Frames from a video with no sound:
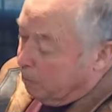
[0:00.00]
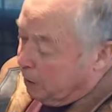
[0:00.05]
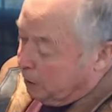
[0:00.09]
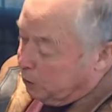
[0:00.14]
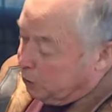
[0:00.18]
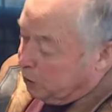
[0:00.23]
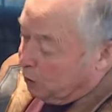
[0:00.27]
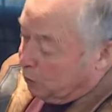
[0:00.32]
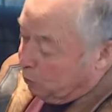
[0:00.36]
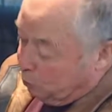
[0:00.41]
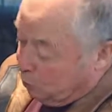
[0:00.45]

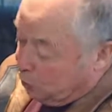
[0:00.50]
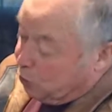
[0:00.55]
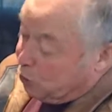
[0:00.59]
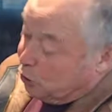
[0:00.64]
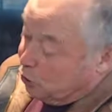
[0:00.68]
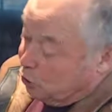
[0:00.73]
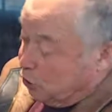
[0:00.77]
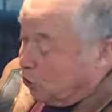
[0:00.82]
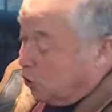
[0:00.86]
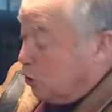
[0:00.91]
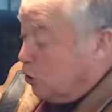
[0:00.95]
budget,
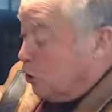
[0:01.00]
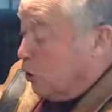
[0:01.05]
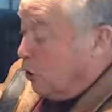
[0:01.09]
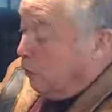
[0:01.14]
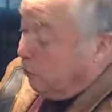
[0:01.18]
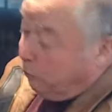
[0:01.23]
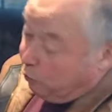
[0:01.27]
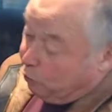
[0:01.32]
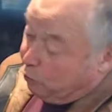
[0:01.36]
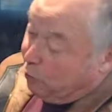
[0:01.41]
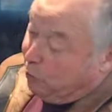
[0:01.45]
which is
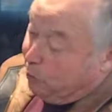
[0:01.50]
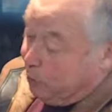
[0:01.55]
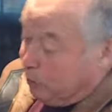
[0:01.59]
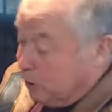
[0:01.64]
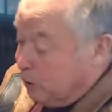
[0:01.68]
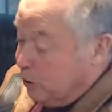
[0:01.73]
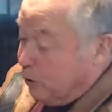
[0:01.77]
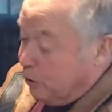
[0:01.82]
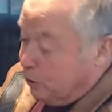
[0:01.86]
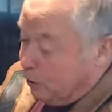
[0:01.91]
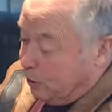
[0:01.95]
$64
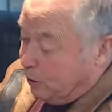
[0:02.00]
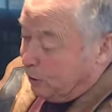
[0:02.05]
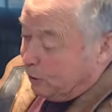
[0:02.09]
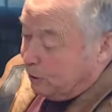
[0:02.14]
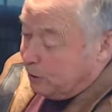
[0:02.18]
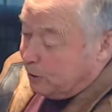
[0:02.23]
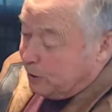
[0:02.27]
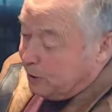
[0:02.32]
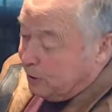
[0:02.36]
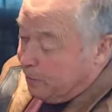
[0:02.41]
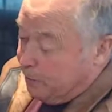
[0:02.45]
billion.
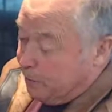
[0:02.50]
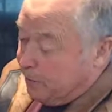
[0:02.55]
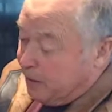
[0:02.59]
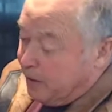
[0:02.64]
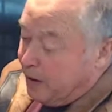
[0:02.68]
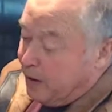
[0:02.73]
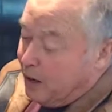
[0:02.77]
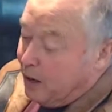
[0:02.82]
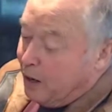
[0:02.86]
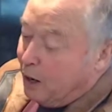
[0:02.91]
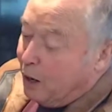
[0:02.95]

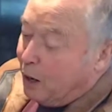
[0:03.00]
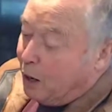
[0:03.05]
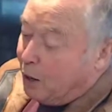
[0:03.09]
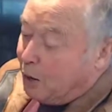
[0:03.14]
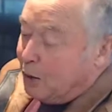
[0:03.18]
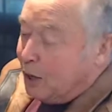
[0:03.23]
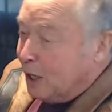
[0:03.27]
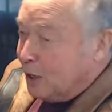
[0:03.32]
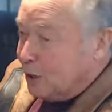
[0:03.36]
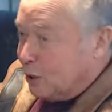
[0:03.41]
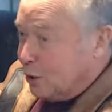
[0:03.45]

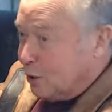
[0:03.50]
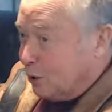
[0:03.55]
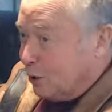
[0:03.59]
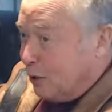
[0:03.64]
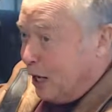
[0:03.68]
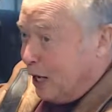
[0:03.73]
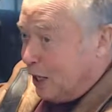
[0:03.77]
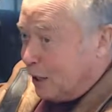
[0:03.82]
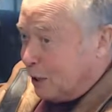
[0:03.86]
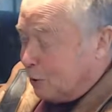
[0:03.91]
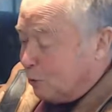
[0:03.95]
Our natural
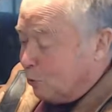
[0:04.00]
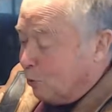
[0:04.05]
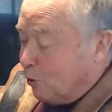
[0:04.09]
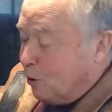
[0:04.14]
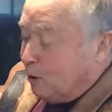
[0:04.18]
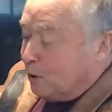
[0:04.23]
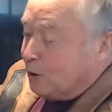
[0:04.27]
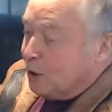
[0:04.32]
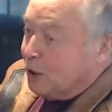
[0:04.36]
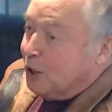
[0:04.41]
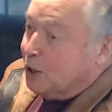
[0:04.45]
gas
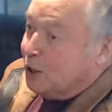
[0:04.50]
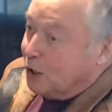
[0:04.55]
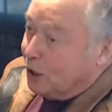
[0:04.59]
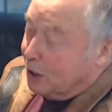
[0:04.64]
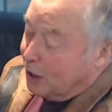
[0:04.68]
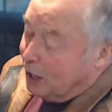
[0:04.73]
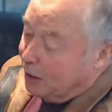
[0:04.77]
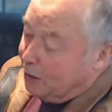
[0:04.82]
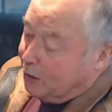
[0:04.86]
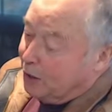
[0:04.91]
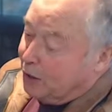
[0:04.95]
royalties,
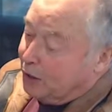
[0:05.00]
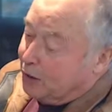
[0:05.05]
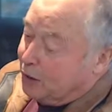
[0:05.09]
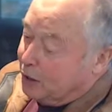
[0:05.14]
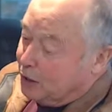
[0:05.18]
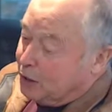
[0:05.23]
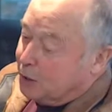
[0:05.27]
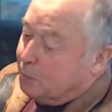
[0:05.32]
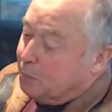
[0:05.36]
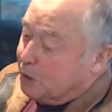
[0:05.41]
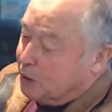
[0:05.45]
and I think
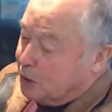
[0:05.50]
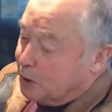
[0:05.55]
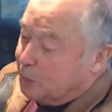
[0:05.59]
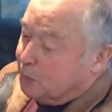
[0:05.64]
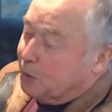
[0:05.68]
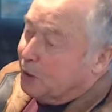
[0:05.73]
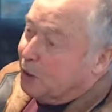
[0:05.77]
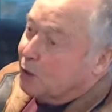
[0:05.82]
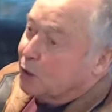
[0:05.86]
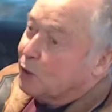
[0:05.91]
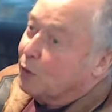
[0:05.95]
this
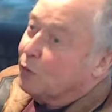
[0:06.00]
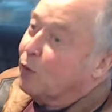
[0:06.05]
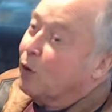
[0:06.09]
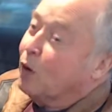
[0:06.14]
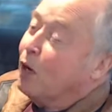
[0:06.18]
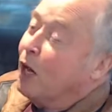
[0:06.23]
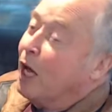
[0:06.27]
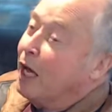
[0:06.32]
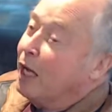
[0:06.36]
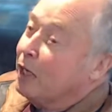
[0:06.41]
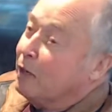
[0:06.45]
bespeaks of
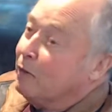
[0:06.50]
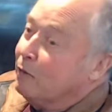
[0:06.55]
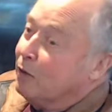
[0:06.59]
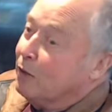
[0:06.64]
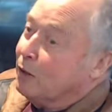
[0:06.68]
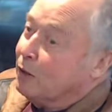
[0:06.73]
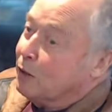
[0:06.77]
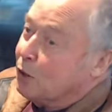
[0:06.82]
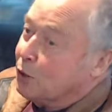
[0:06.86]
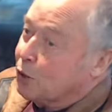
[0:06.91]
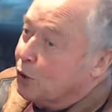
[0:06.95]
the lack of
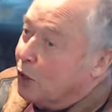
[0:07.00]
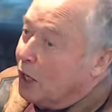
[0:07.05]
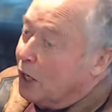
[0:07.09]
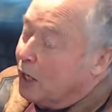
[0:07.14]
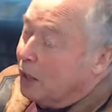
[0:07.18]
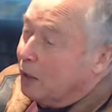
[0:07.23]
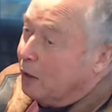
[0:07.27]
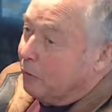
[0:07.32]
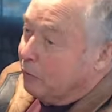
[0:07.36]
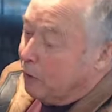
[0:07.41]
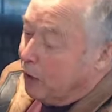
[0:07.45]

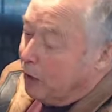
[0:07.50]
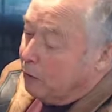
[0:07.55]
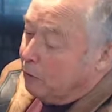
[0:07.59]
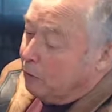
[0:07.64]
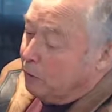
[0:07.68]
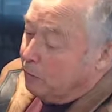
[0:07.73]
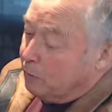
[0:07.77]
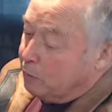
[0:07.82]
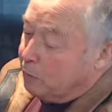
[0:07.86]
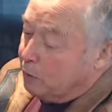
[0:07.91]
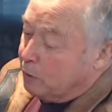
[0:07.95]
understanding of
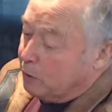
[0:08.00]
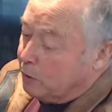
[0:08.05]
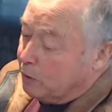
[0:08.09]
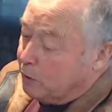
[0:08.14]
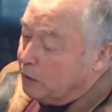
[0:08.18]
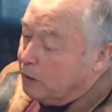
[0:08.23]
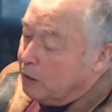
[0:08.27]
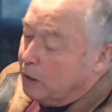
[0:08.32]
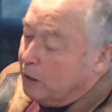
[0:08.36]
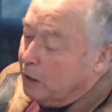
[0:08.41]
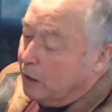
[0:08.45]
how
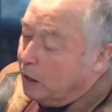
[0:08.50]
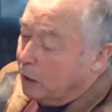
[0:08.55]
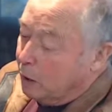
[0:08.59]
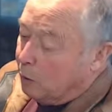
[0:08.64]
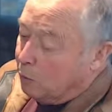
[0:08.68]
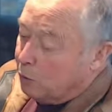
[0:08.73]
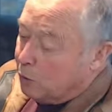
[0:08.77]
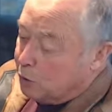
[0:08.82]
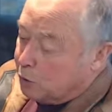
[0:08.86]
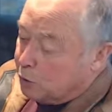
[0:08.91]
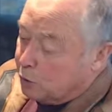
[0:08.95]
important
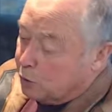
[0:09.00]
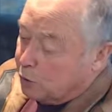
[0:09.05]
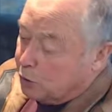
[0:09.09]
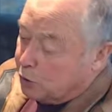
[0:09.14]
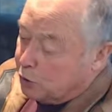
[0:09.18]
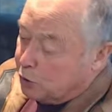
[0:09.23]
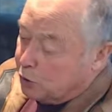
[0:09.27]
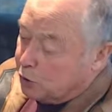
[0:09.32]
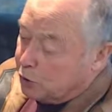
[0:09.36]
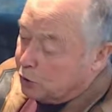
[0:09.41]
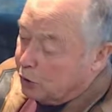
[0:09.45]
our
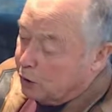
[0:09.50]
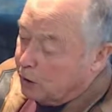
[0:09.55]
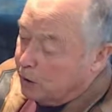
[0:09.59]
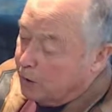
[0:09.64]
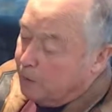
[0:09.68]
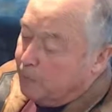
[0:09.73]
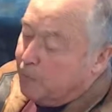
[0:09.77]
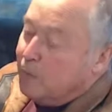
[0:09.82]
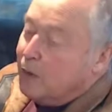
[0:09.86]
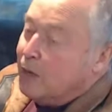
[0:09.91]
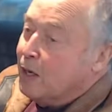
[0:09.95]
resources
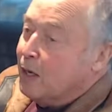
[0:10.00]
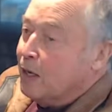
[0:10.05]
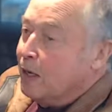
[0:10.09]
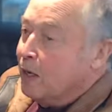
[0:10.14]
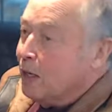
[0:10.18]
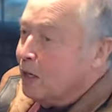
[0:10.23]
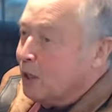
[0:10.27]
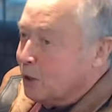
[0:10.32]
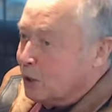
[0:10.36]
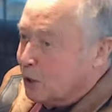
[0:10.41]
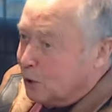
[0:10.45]
are,
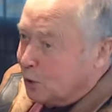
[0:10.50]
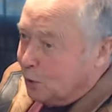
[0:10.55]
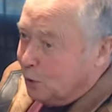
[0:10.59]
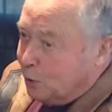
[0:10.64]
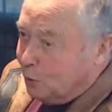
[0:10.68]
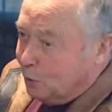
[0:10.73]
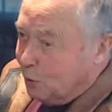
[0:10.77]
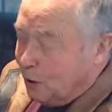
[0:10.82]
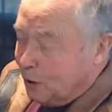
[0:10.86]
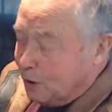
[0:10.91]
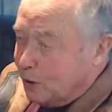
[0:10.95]
is
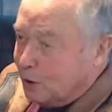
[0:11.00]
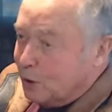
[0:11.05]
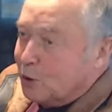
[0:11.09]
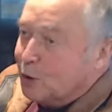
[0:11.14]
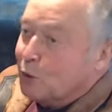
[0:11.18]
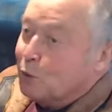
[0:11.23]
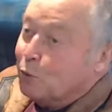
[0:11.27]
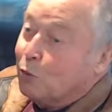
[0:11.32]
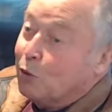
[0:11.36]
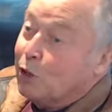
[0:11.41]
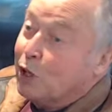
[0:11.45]

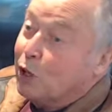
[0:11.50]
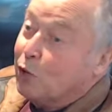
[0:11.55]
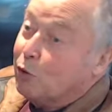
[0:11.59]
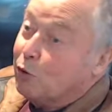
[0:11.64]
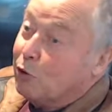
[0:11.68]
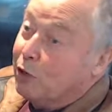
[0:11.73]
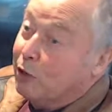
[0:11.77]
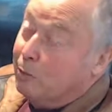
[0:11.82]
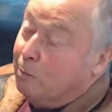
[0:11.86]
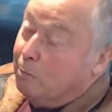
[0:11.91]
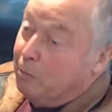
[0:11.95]

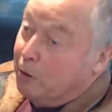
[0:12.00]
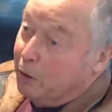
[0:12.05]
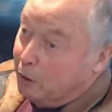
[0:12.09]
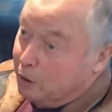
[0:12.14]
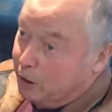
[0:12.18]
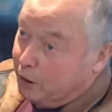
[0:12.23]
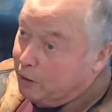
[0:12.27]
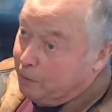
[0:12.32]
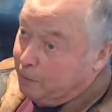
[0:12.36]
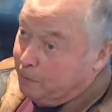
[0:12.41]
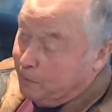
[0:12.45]
$223
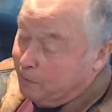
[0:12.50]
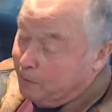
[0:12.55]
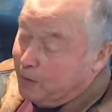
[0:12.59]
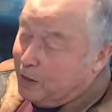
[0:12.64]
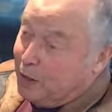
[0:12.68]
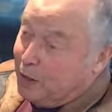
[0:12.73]
million.